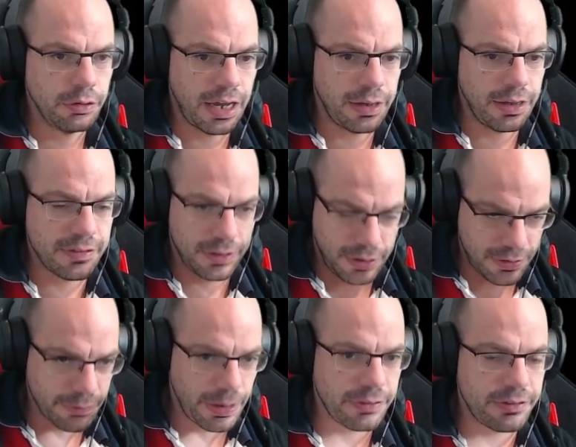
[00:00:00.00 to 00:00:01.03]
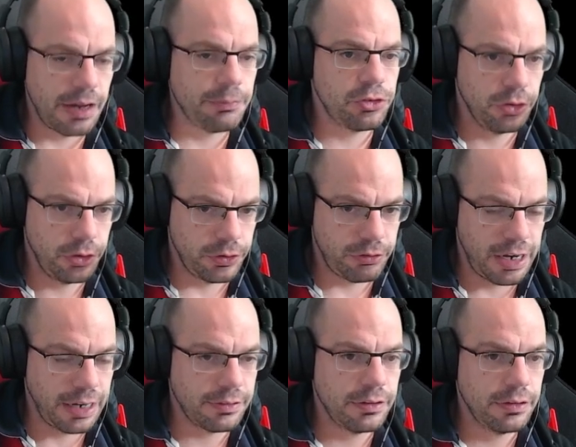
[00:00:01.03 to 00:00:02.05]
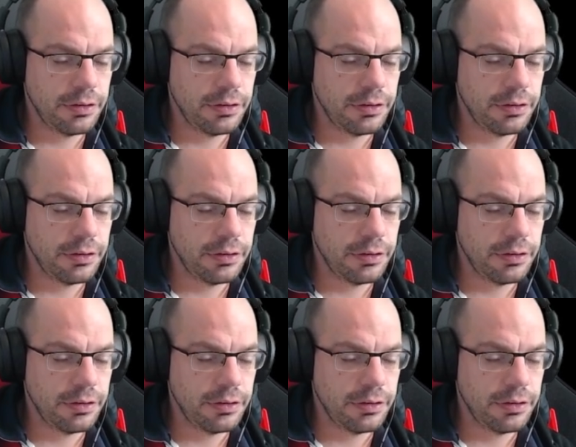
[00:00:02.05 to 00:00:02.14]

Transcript: As in, is my assumption correct?